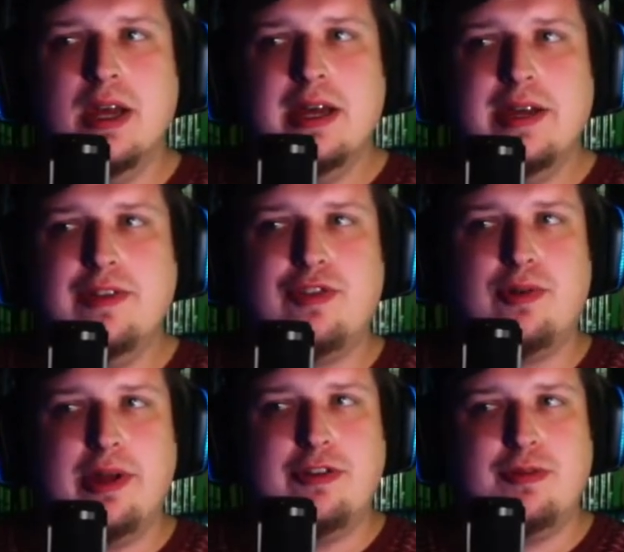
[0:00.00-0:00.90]
is the
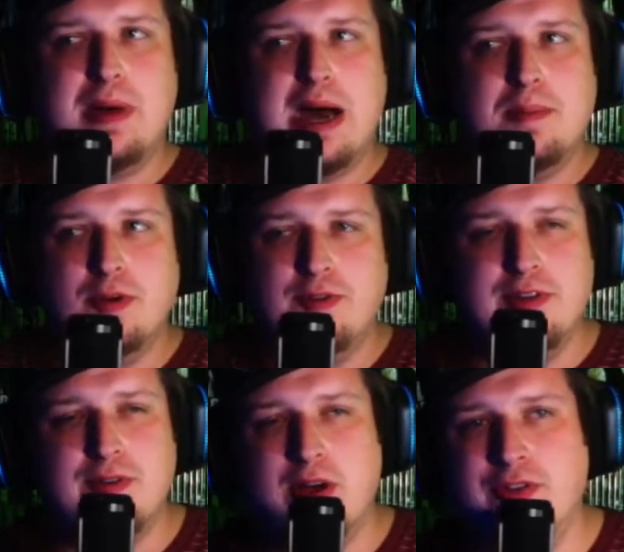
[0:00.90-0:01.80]
greatest mob movie
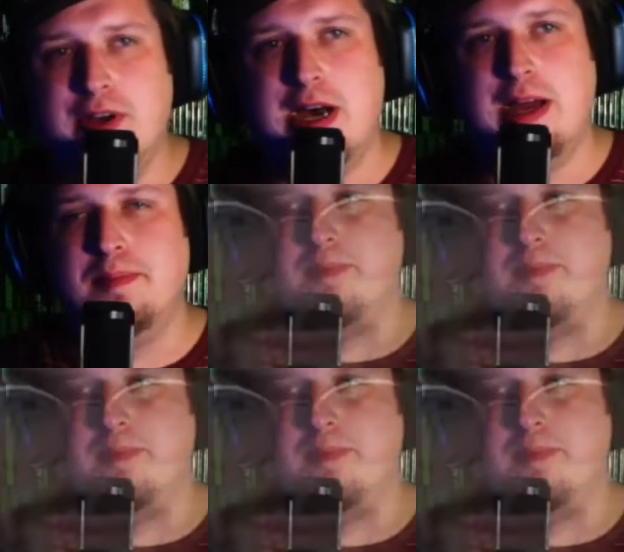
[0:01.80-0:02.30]
of all time.